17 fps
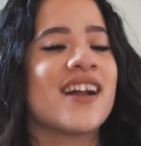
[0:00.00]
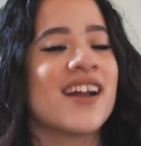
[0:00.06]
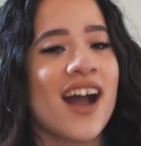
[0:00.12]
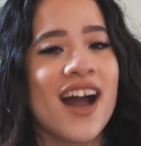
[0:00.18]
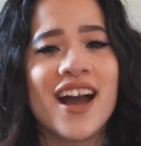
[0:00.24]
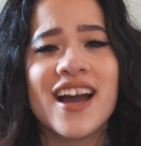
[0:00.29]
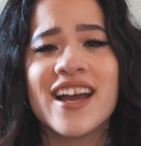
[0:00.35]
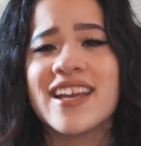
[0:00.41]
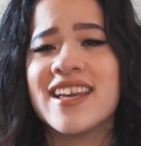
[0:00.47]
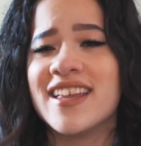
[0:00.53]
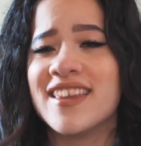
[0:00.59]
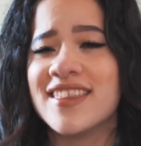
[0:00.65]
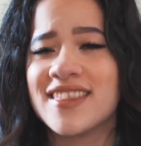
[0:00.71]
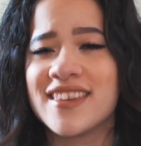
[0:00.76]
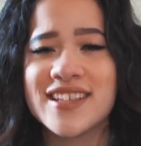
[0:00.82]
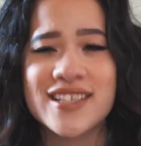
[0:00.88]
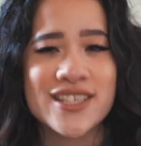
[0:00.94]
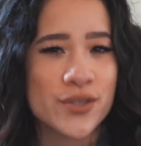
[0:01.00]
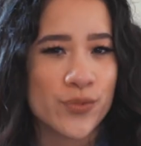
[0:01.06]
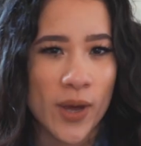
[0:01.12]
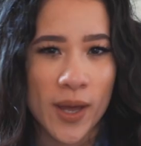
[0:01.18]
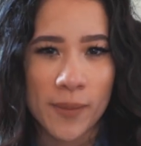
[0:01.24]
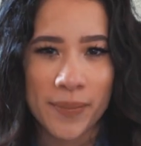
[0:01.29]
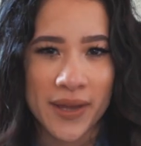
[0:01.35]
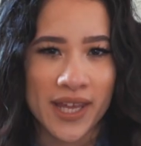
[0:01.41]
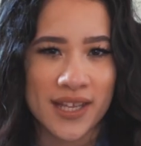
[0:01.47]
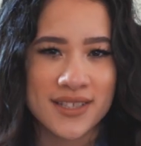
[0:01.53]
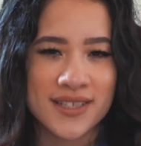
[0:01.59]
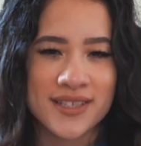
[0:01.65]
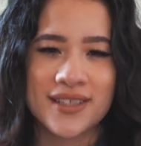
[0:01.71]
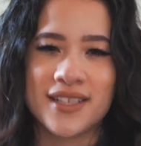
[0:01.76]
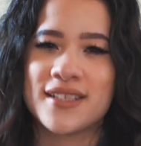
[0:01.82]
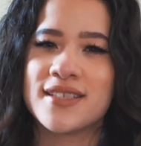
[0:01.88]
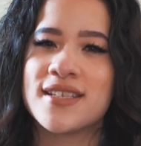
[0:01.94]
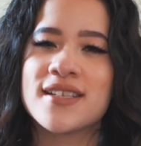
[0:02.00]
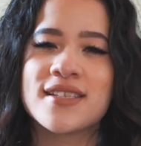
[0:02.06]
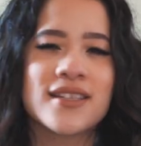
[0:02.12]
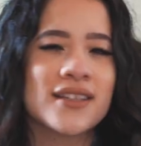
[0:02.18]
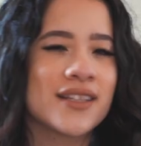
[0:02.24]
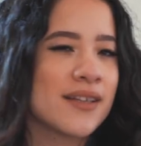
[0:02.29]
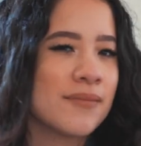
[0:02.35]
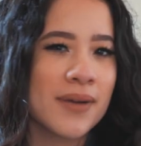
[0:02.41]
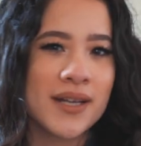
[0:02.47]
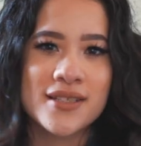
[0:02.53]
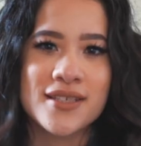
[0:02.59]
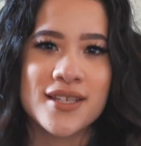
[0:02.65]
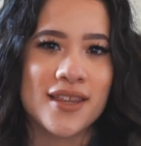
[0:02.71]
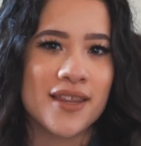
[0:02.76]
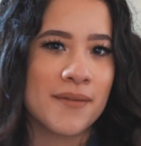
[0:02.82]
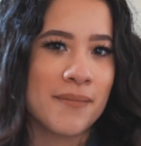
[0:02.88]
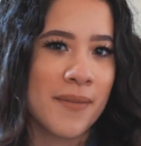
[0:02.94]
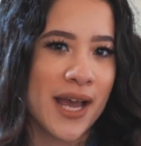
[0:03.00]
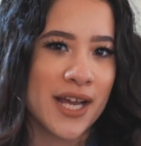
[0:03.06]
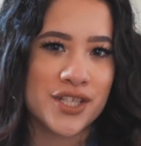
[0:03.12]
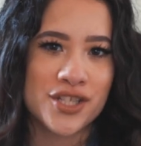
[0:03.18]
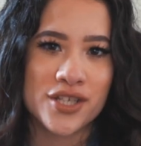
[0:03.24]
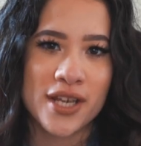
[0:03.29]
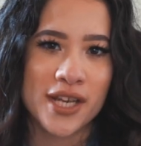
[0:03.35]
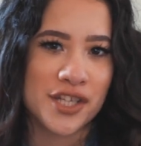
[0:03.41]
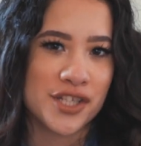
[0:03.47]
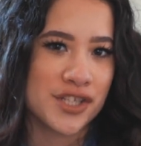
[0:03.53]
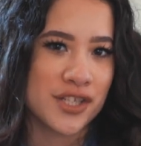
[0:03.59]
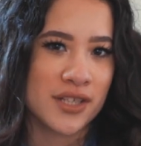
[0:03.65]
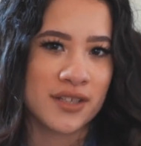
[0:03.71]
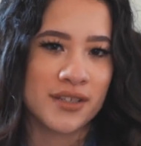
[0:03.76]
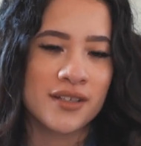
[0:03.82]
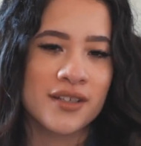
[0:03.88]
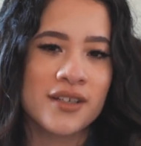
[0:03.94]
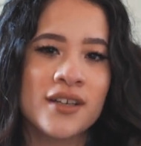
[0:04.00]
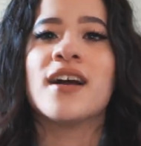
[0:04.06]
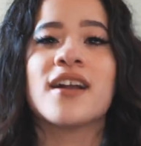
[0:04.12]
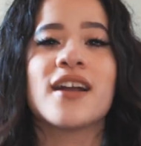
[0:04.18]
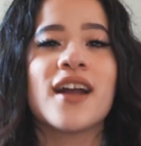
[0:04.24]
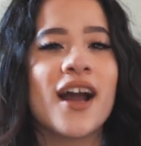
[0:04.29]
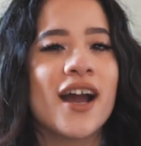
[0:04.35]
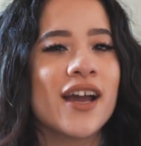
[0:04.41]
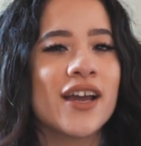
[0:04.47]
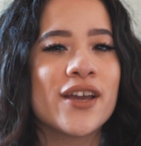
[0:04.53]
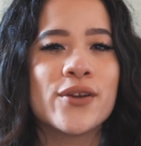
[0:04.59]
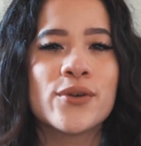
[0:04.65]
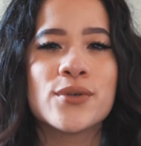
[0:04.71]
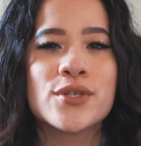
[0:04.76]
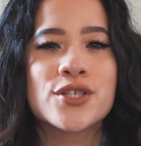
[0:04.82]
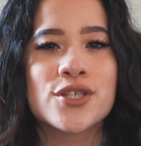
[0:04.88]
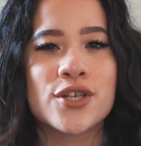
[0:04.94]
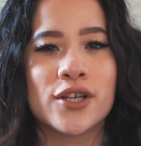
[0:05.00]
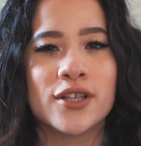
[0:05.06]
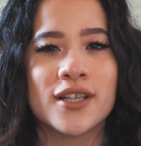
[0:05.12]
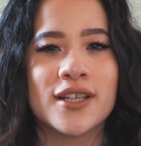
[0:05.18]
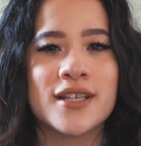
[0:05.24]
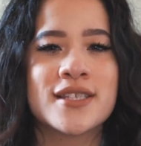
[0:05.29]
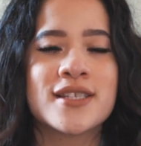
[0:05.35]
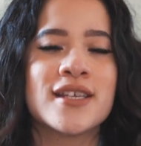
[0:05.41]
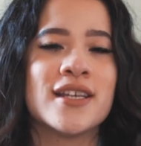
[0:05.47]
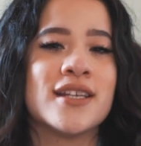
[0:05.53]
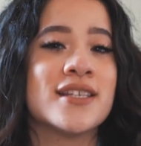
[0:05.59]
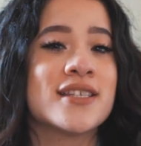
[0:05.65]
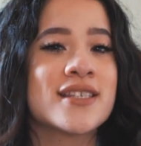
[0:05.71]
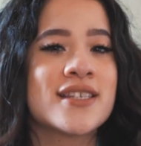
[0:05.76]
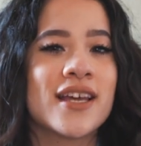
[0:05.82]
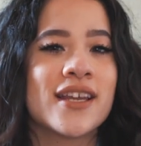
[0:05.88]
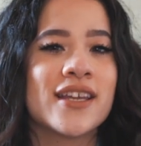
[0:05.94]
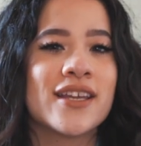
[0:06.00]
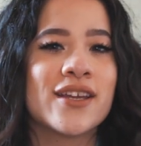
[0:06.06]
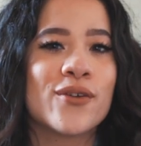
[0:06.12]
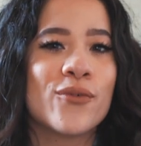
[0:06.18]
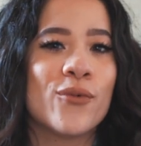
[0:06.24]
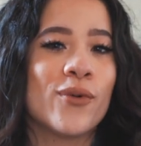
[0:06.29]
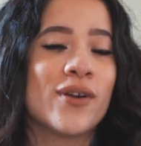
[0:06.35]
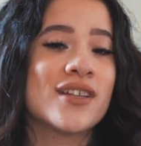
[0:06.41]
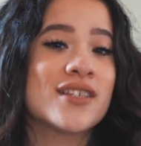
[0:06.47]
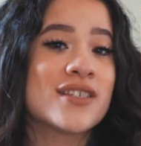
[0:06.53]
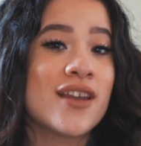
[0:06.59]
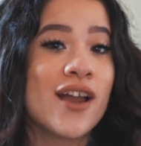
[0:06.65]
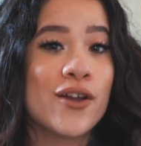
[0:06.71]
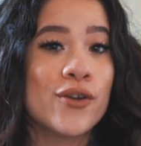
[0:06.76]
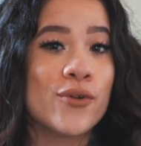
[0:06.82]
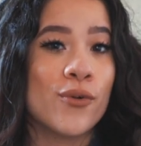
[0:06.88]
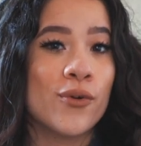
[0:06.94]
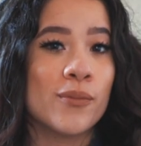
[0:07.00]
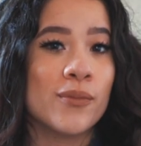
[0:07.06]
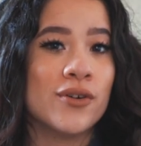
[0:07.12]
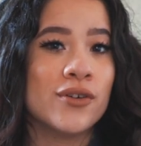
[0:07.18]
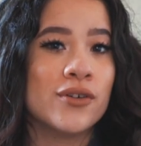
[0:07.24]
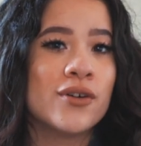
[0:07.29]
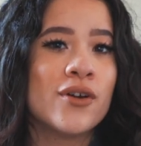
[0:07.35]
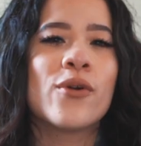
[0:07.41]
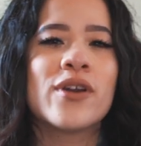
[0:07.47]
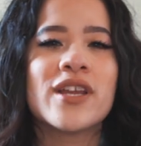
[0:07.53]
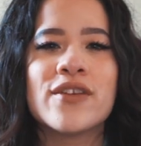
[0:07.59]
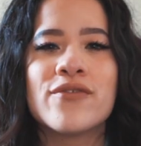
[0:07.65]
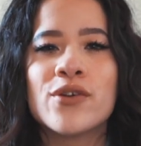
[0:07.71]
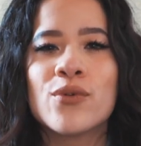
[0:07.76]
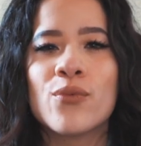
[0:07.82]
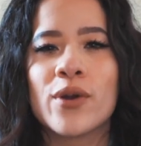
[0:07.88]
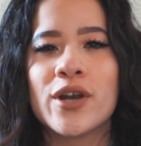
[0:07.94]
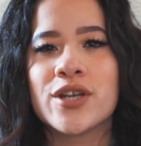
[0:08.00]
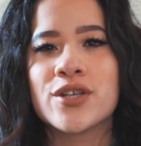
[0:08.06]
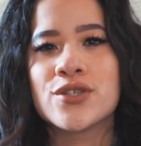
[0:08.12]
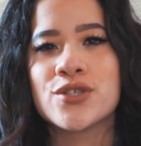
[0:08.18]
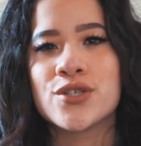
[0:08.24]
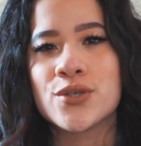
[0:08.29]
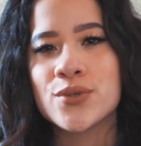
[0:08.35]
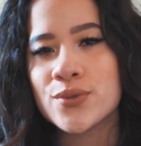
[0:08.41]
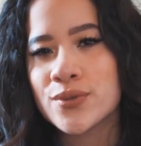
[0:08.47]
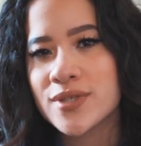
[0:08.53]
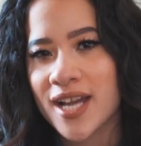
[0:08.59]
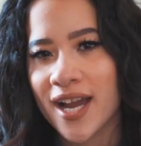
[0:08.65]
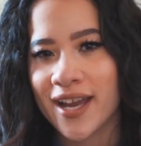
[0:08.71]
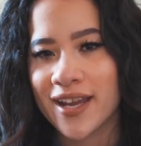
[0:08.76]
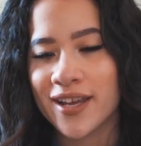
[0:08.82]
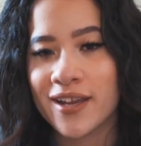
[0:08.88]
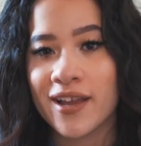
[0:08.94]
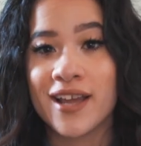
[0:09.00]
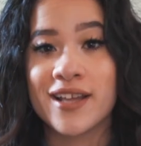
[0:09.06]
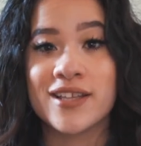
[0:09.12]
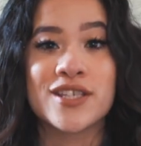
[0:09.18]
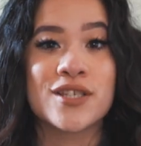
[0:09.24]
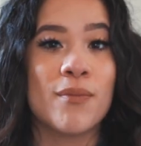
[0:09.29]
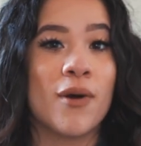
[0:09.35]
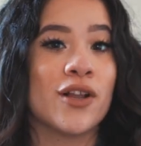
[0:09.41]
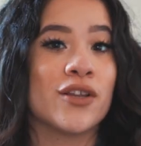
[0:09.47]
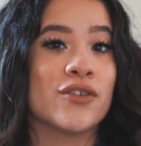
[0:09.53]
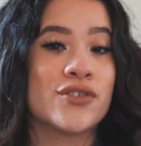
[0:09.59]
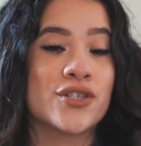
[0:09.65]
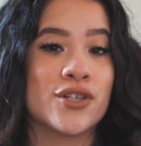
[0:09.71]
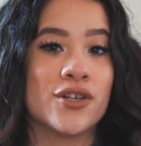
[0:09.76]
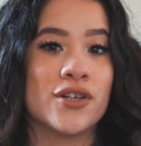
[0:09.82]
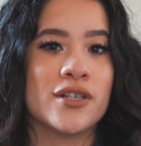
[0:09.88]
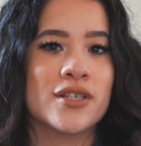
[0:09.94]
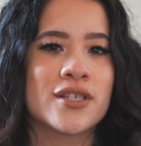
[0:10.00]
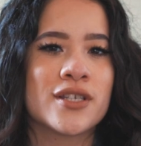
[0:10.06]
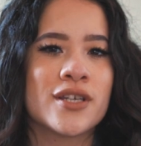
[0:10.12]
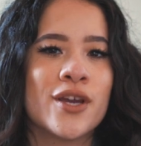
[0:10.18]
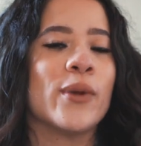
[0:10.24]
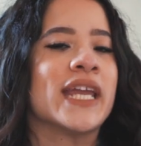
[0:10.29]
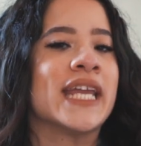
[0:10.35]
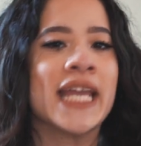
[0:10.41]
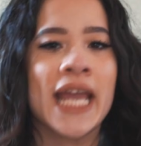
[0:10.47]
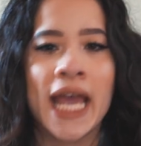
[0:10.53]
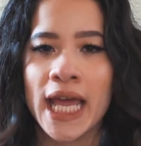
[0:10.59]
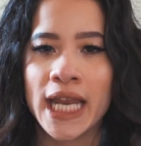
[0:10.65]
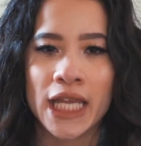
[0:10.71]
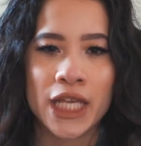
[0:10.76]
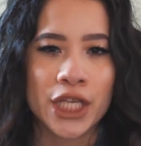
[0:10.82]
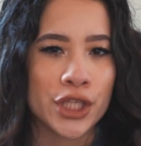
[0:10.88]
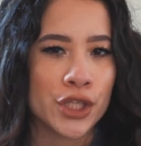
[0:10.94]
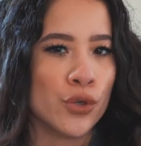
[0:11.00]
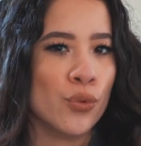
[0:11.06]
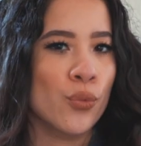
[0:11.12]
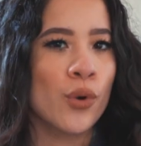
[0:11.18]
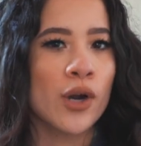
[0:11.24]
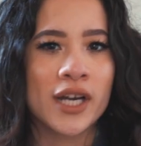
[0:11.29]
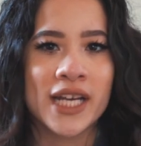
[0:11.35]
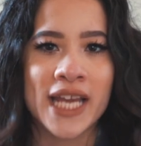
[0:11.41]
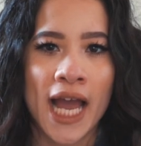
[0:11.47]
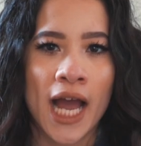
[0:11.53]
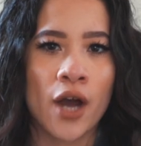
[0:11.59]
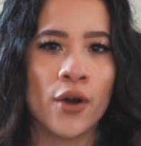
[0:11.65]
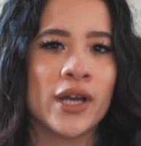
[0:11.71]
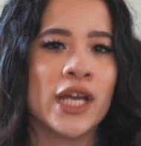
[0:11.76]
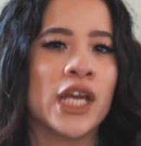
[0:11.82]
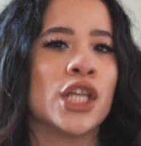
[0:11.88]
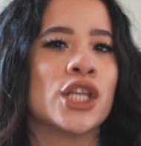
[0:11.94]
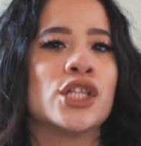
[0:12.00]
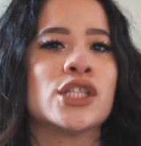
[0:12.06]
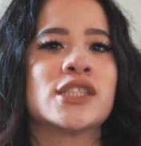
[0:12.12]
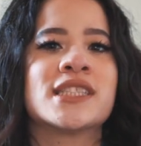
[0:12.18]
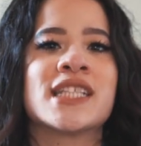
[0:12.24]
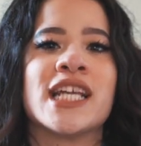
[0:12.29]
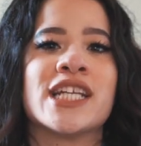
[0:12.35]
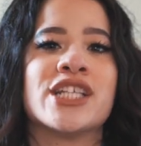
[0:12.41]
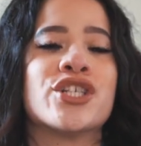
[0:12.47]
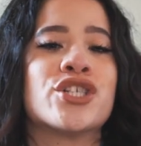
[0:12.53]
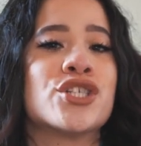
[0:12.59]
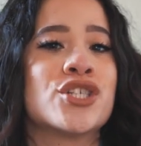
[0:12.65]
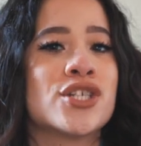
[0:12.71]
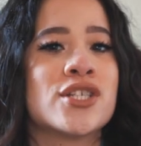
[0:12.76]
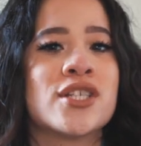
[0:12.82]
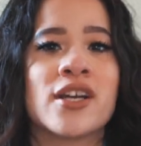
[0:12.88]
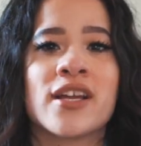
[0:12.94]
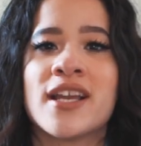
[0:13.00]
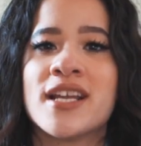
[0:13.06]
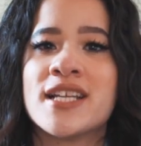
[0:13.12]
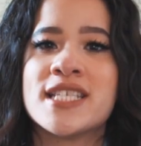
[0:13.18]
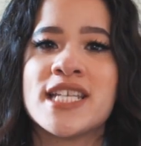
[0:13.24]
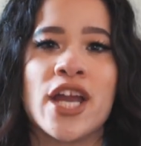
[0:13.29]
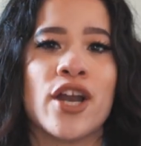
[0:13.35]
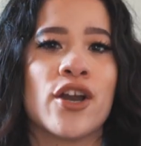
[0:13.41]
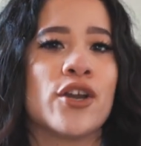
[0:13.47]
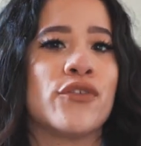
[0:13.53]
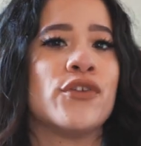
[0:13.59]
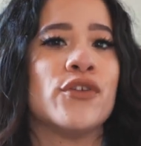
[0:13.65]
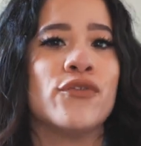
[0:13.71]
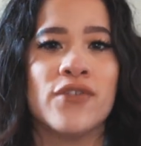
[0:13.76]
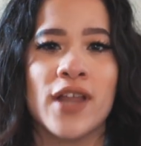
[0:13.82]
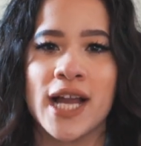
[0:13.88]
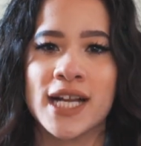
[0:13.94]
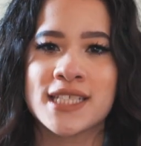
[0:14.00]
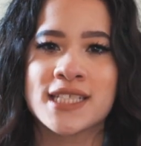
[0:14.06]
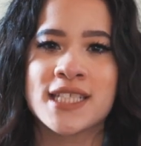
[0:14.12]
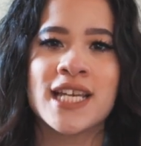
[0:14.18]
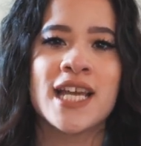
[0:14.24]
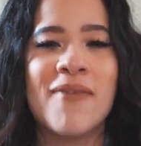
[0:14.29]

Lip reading: A guy in thin sweatpants that doesn't leave much to the imagination. A guy who is shirtless in a setting where it's not normal, or even wearing too tight and small of shirts. We get it, you work out, it looks like your shirts are gonna tear if you flex.